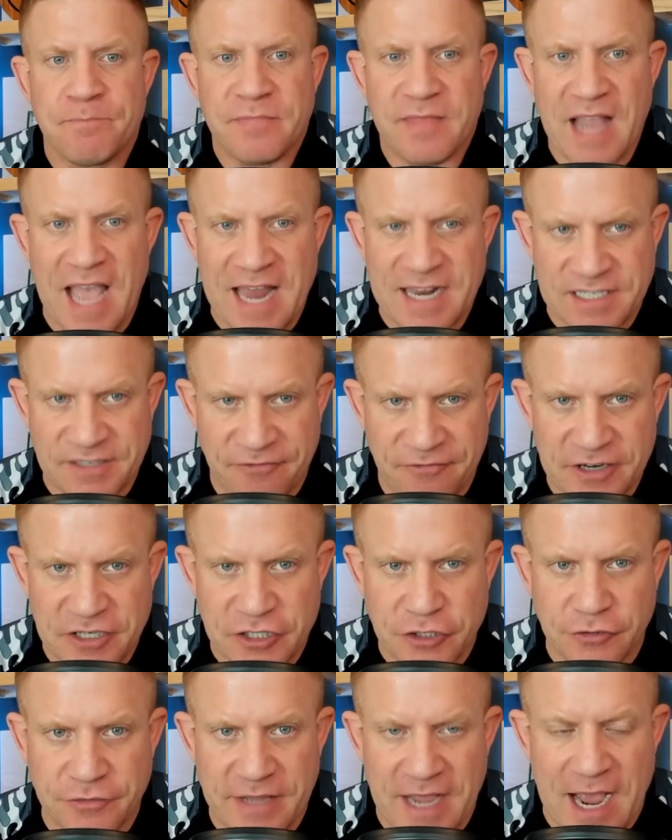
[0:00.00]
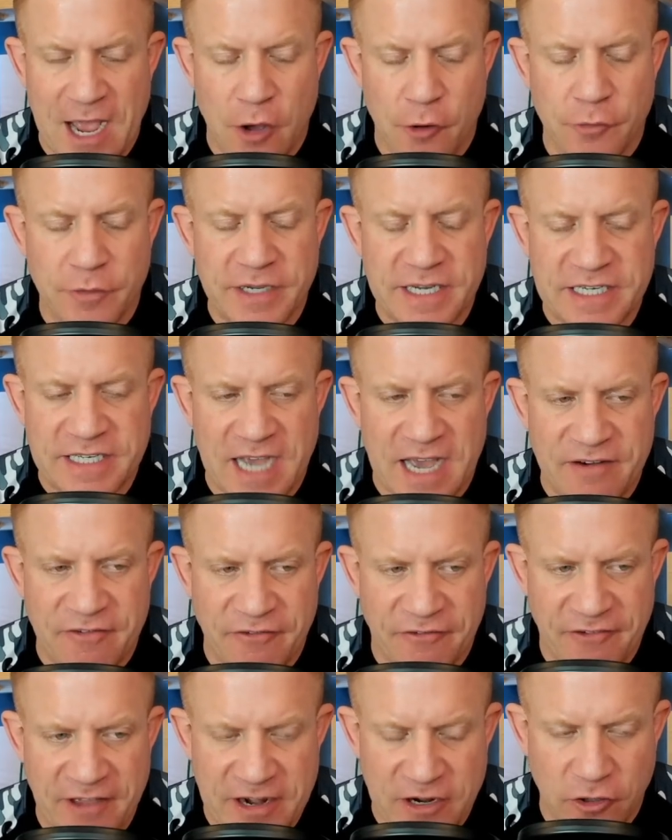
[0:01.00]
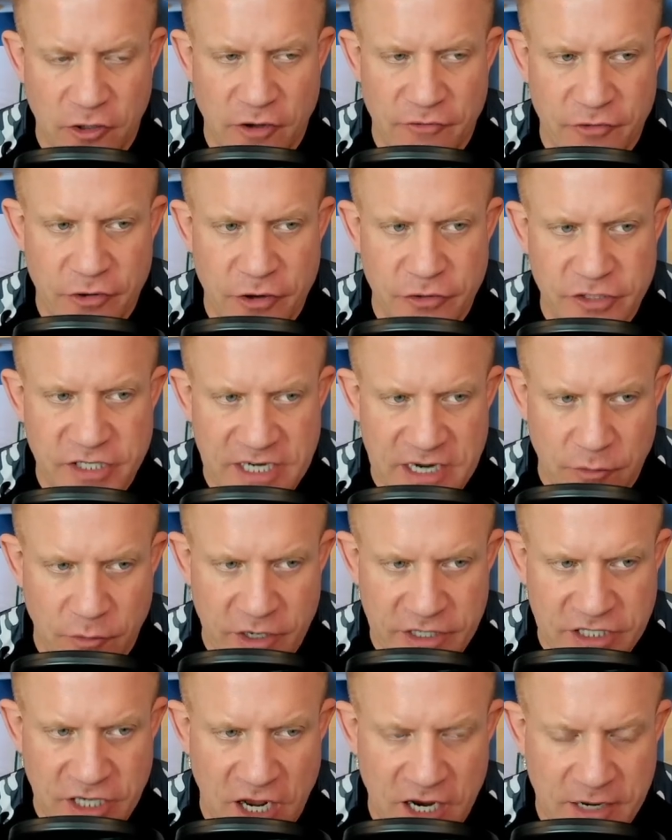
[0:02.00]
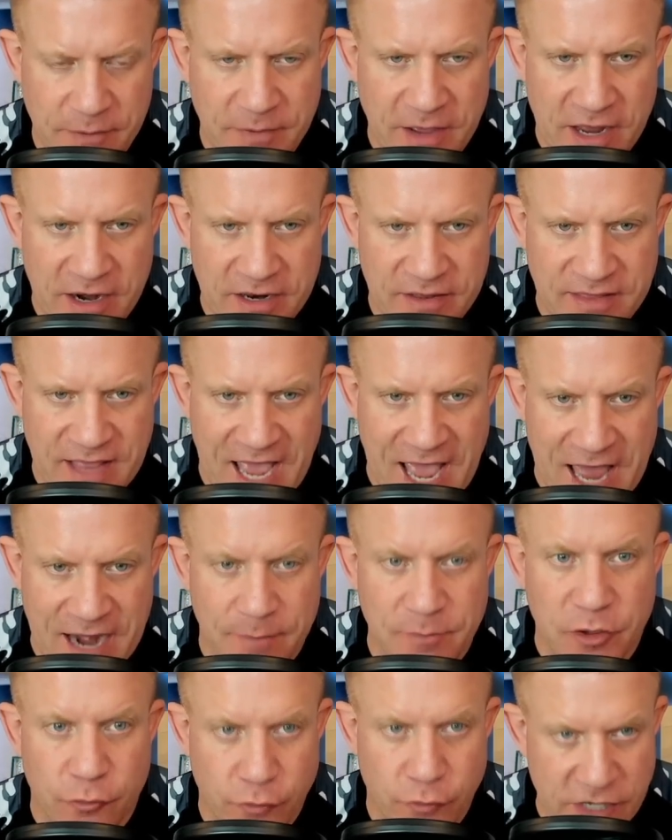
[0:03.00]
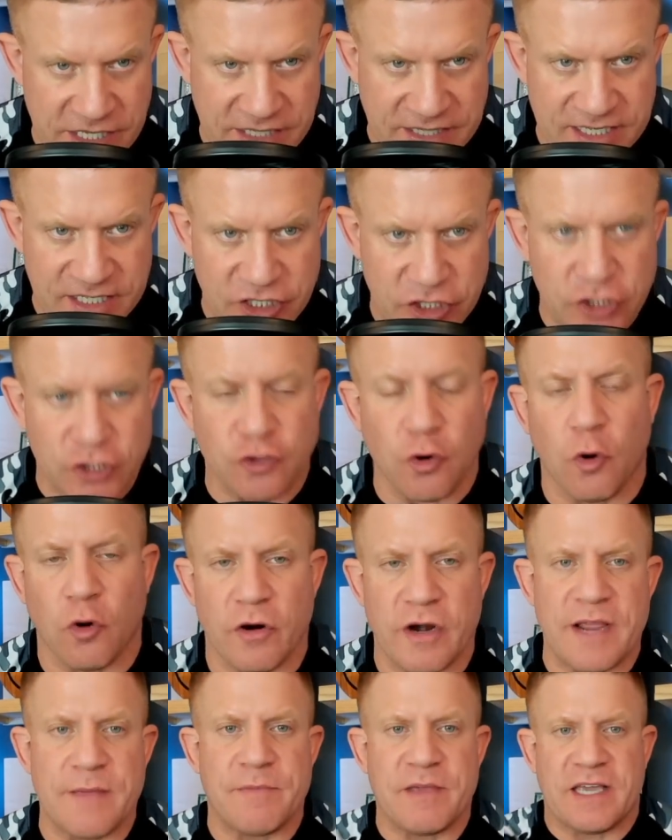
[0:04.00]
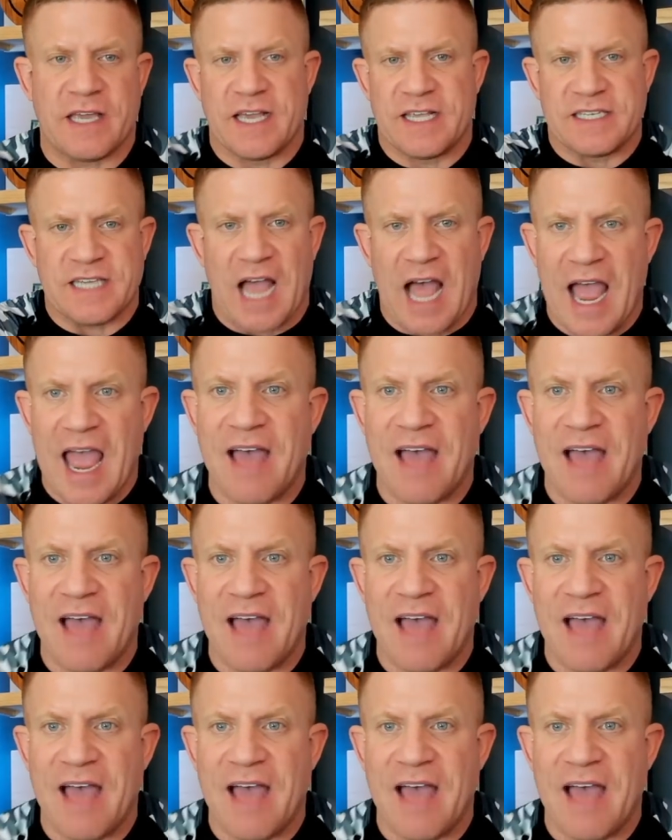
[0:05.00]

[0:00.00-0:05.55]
that is official now. He died of a fentanyl overdose. And I want to talk about that. I'm going to read this story because I